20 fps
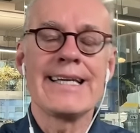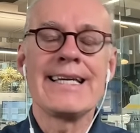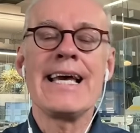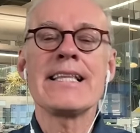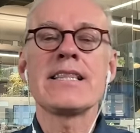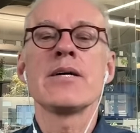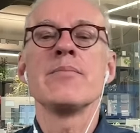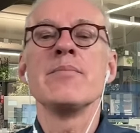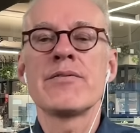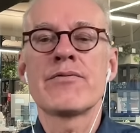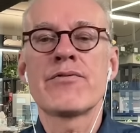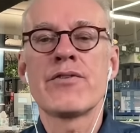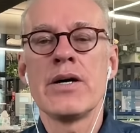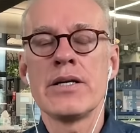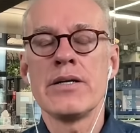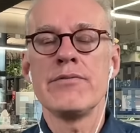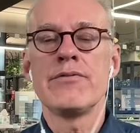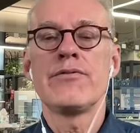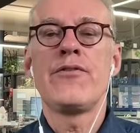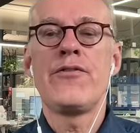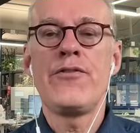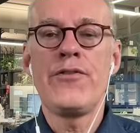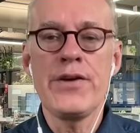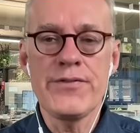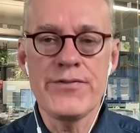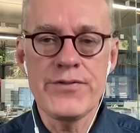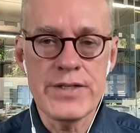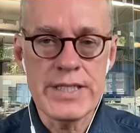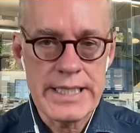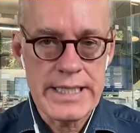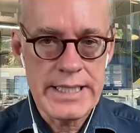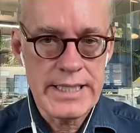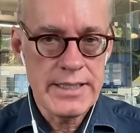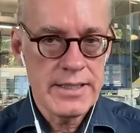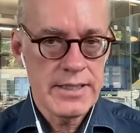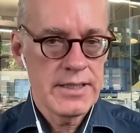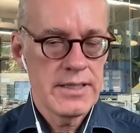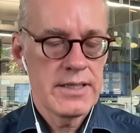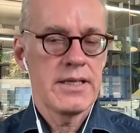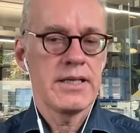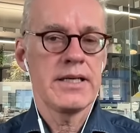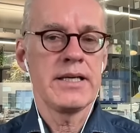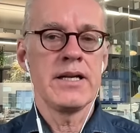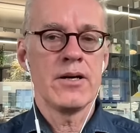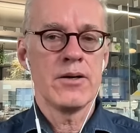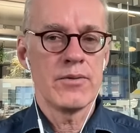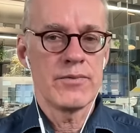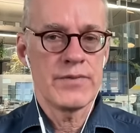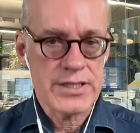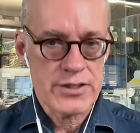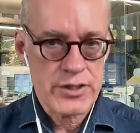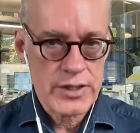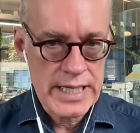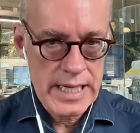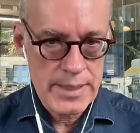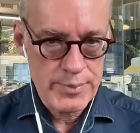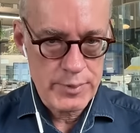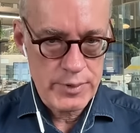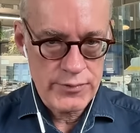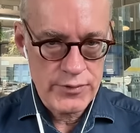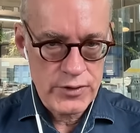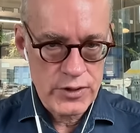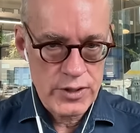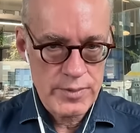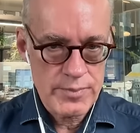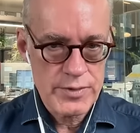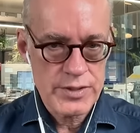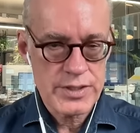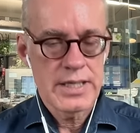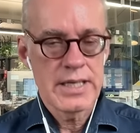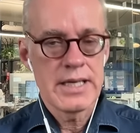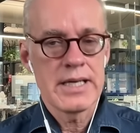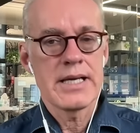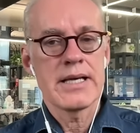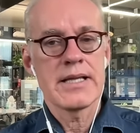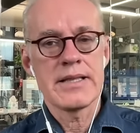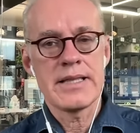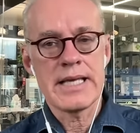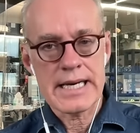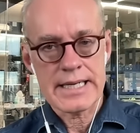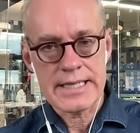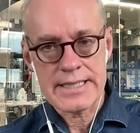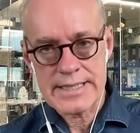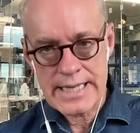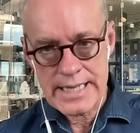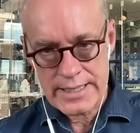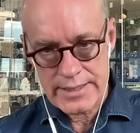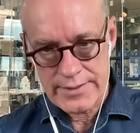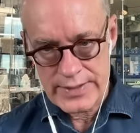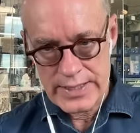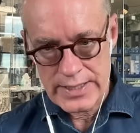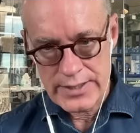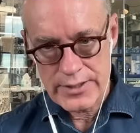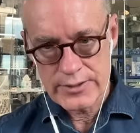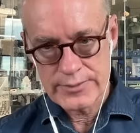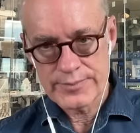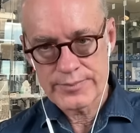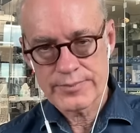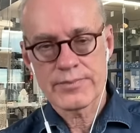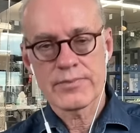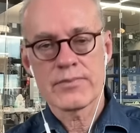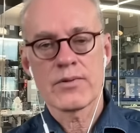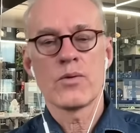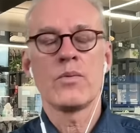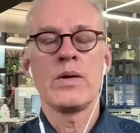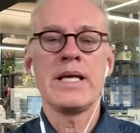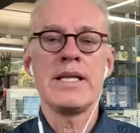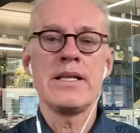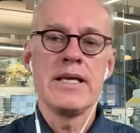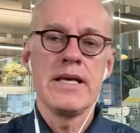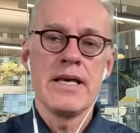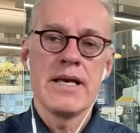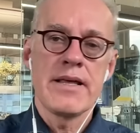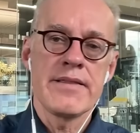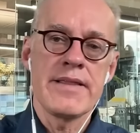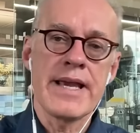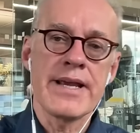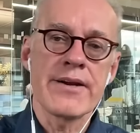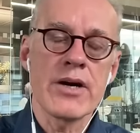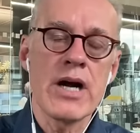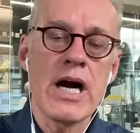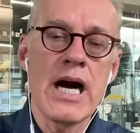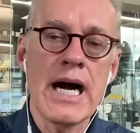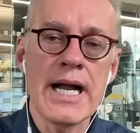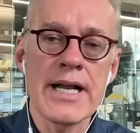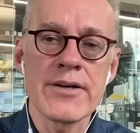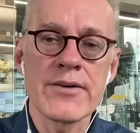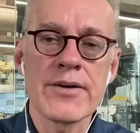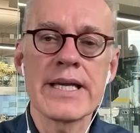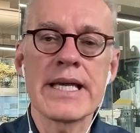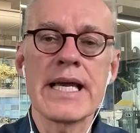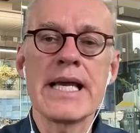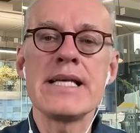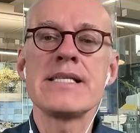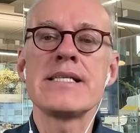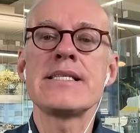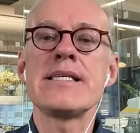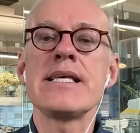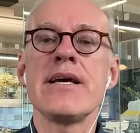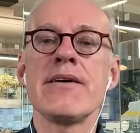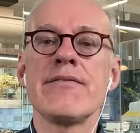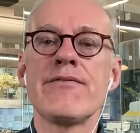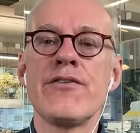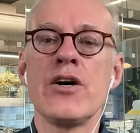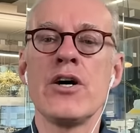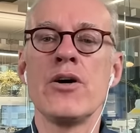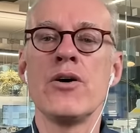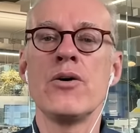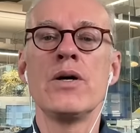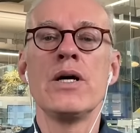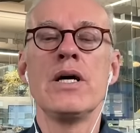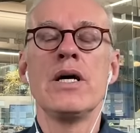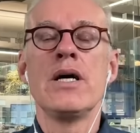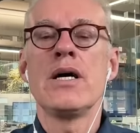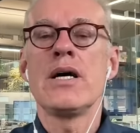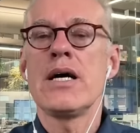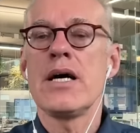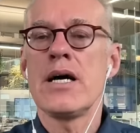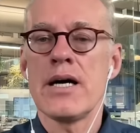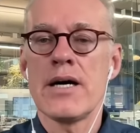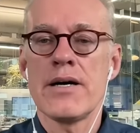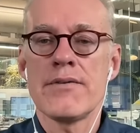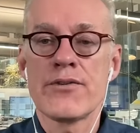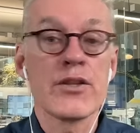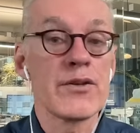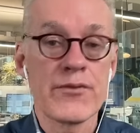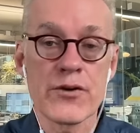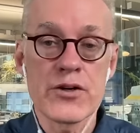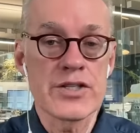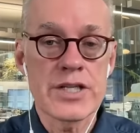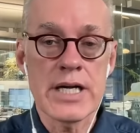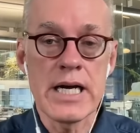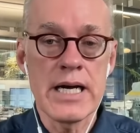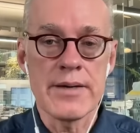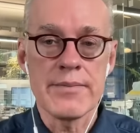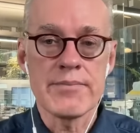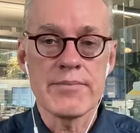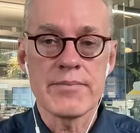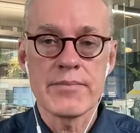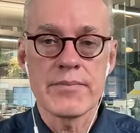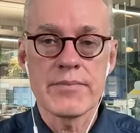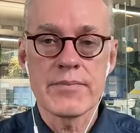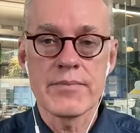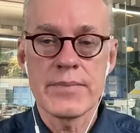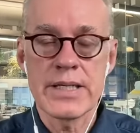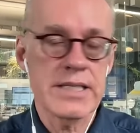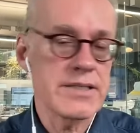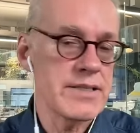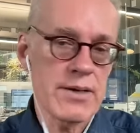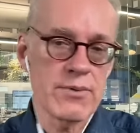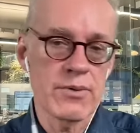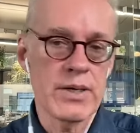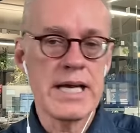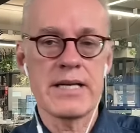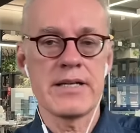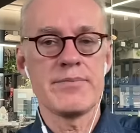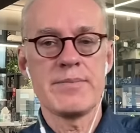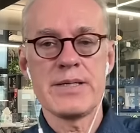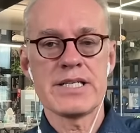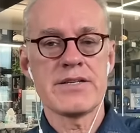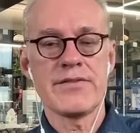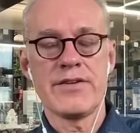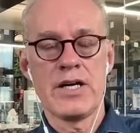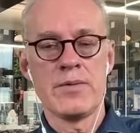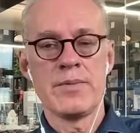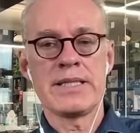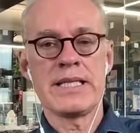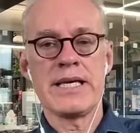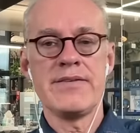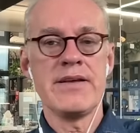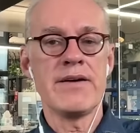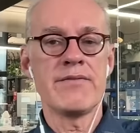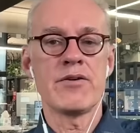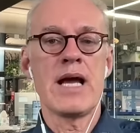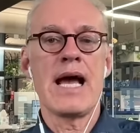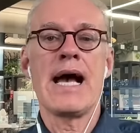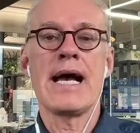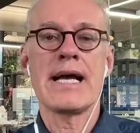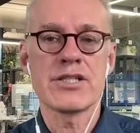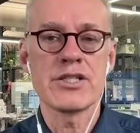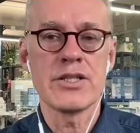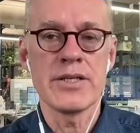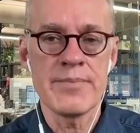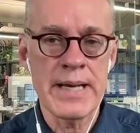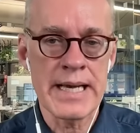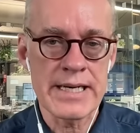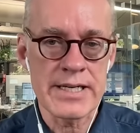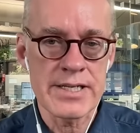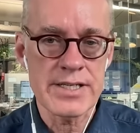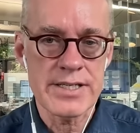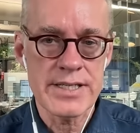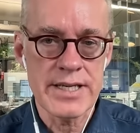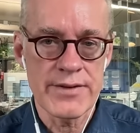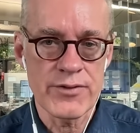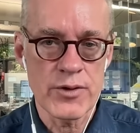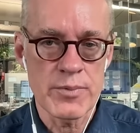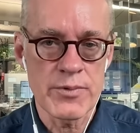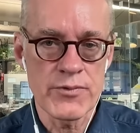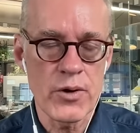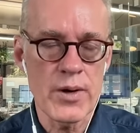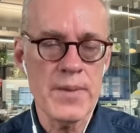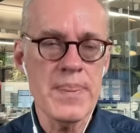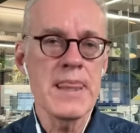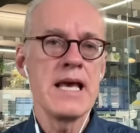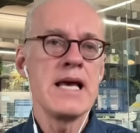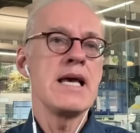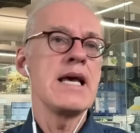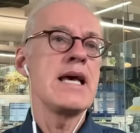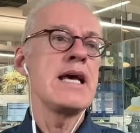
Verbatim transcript: get them in front of 50, you know, venture capital firms, that is adding value. When they are hiring a CFO uh, for the first time because they were head of business development, they never actually managed a CFO before.